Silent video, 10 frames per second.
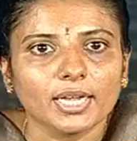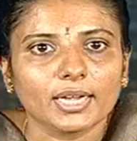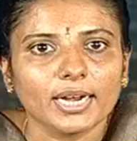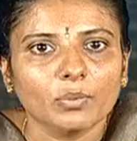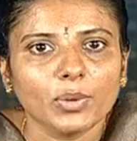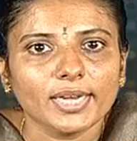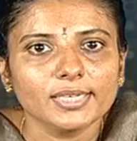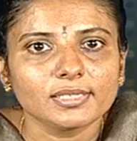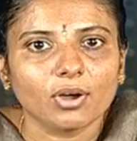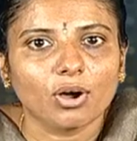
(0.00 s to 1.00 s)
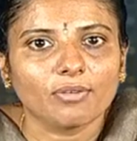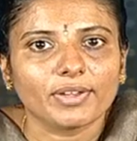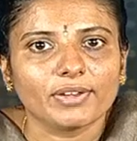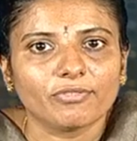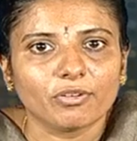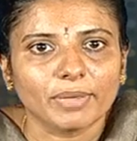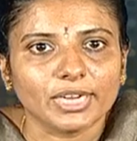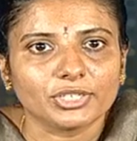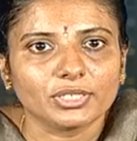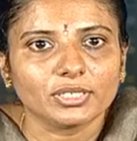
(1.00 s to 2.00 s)
conveyance of
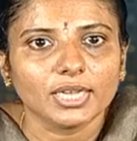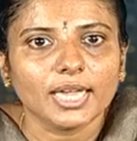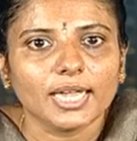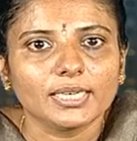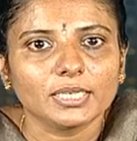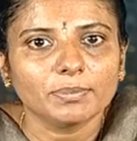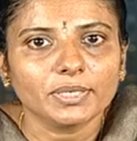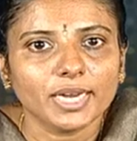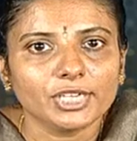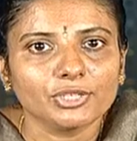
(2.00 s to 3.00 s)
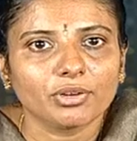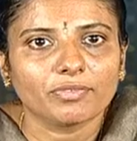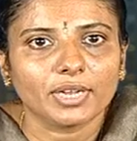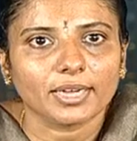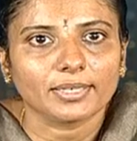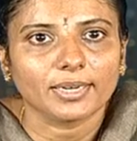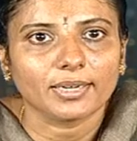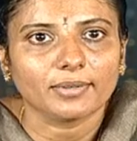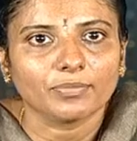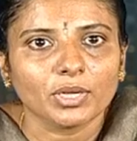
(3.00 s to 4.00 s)
information, interpretation of
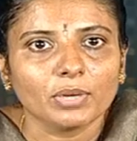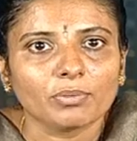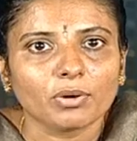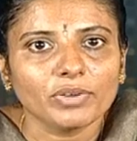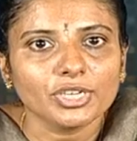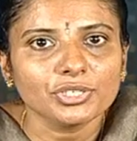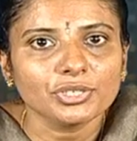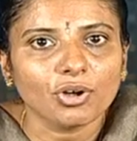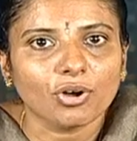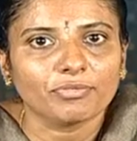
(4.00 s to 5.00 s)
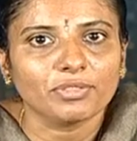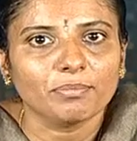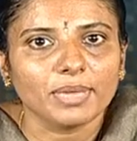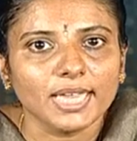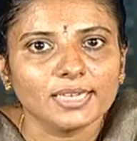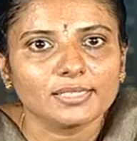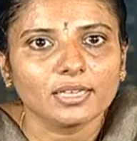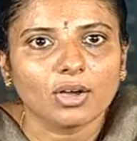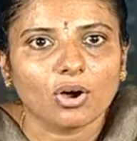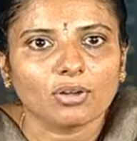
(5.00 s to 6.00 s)
data, provision of the means
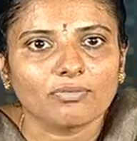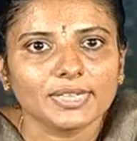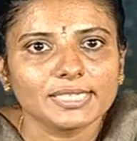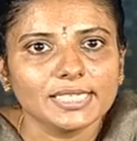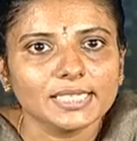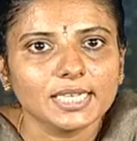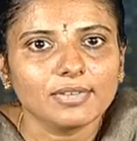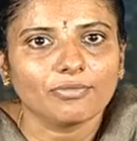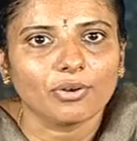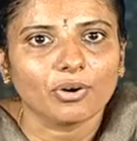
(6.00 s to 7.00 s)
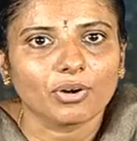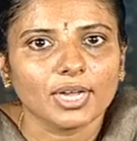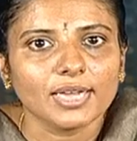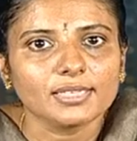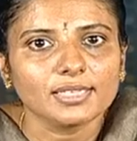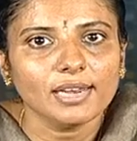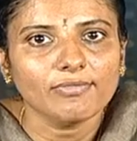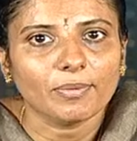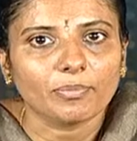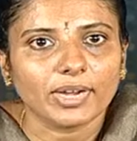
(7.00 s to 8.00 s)
or facility for
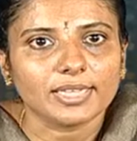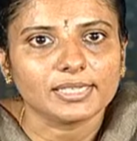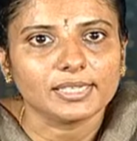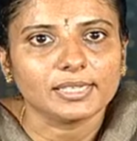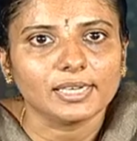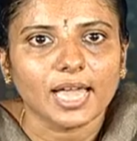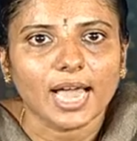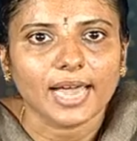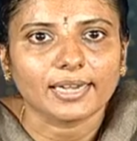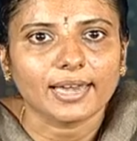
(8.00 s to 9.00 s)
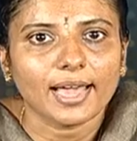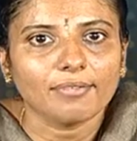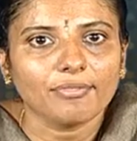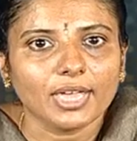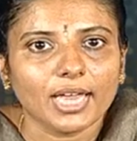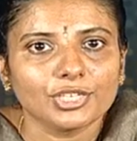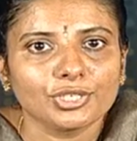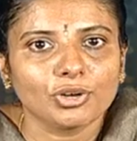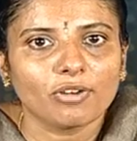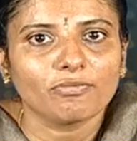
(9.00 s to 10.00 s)
self-appraisal and
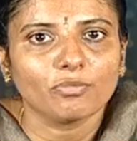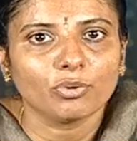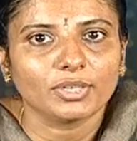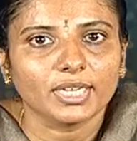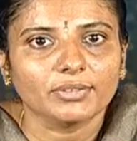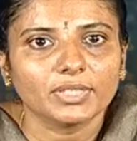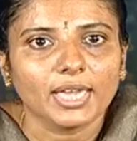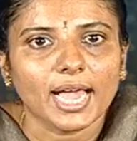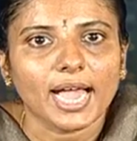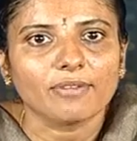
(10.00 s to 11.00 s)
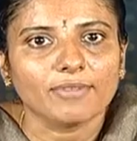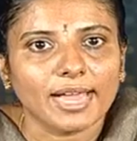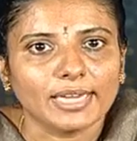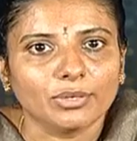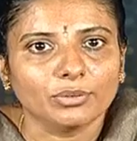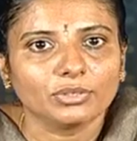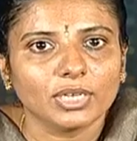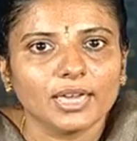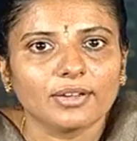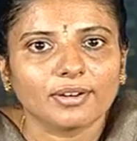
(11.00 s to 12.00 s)
clarification of motives and values,
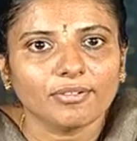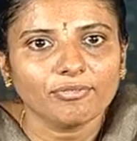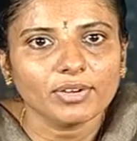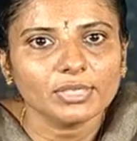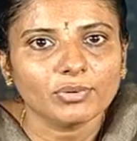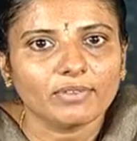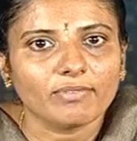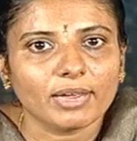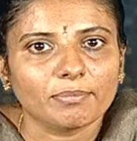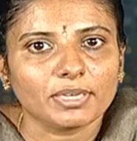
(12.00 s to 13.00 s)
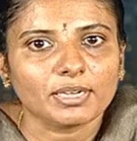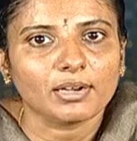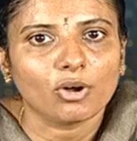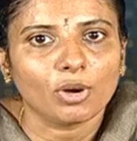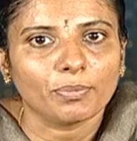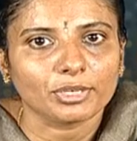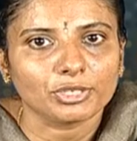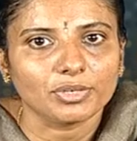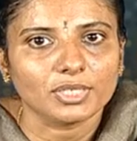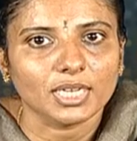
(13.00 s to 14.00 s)
referral to environmental
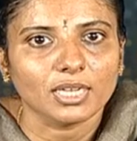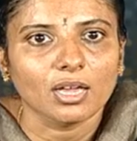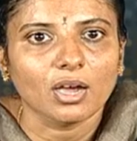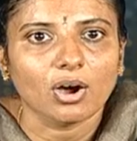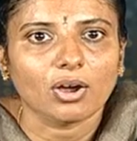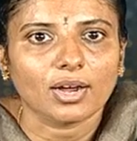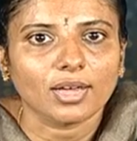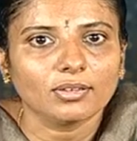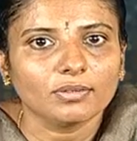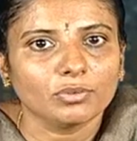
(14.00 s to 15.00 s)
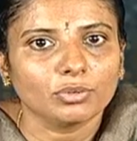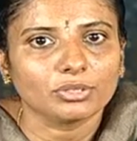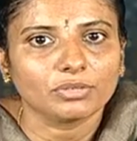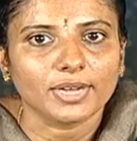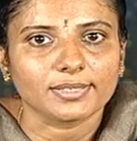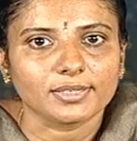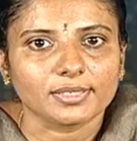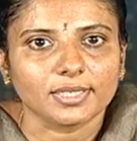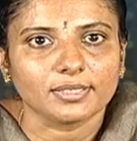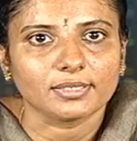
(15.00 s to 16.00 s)
opportunity or other modes of
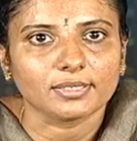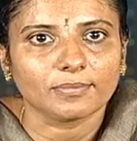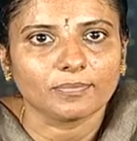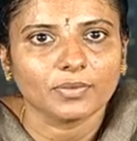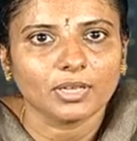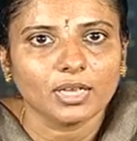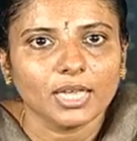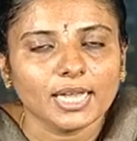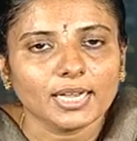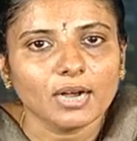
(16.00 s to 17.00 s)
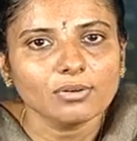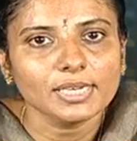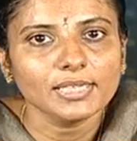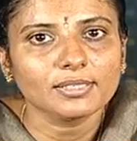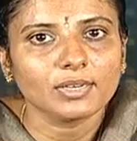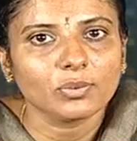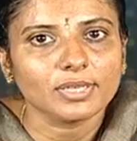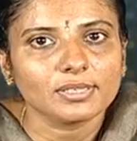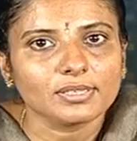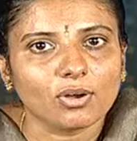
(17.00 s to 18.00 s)
assistance. Counselling
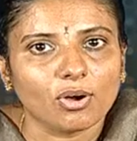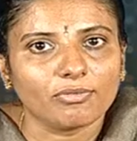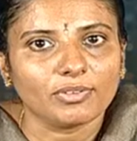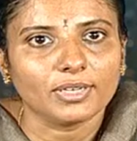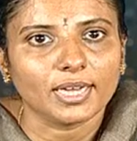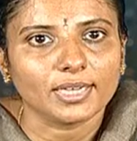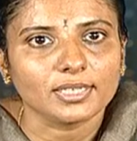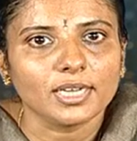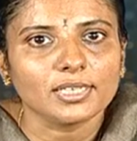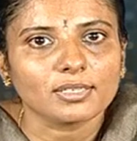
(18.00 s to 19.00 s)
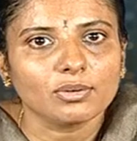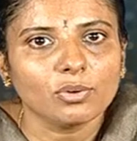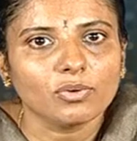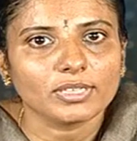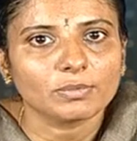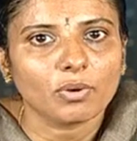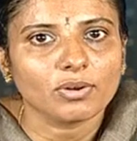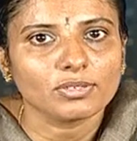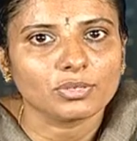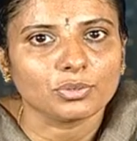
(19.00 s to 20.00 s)
services offered at school
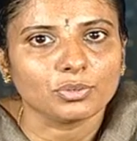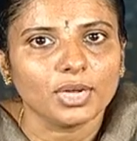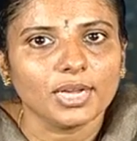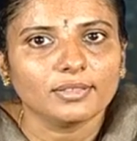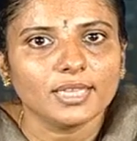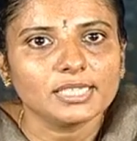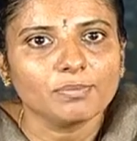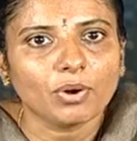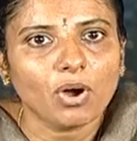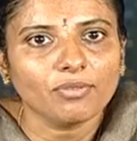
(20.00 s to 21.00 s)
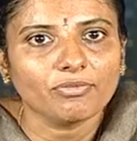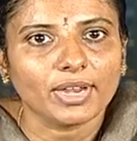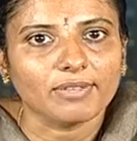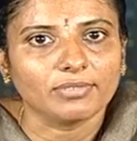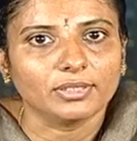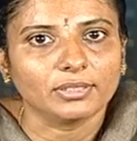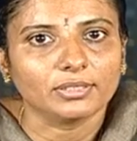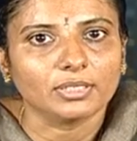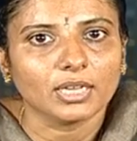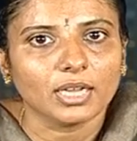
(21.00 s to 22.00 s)
respond to these broad
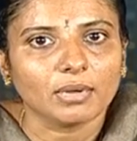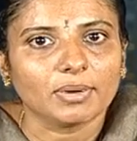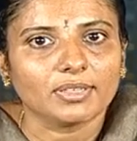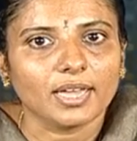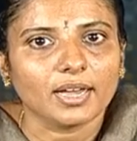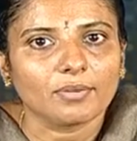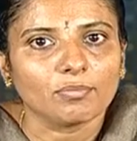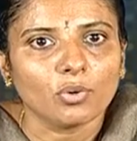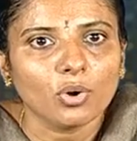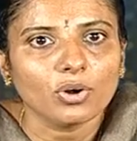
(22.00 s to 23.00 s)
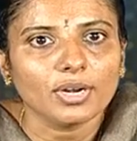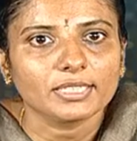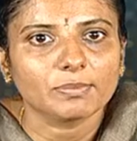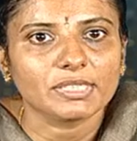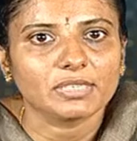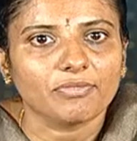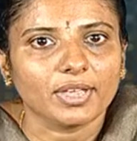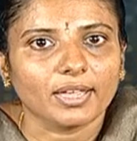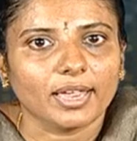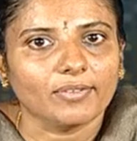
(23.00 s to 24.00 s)
frameworks, but they are more
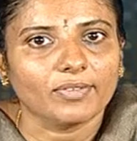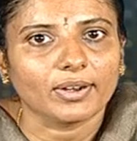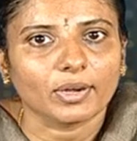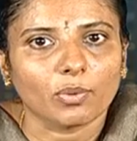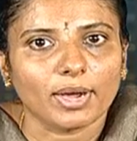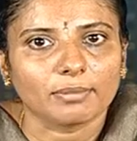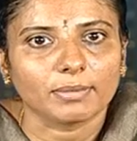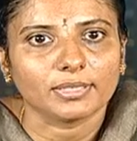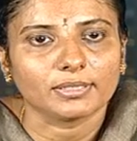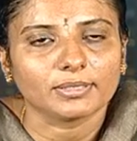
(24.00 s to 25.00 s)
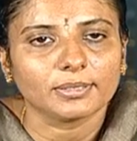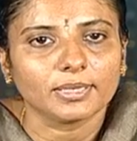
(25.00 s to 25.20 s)
specific in their requirements.